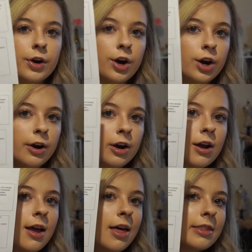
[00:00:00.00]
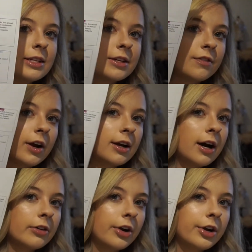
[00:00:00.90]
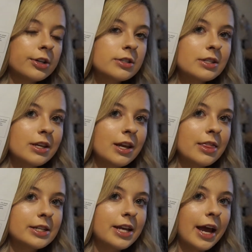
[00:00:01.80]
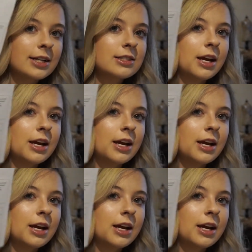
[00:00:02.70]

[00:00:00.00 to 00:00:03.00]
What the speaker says: for her, the different colors in the text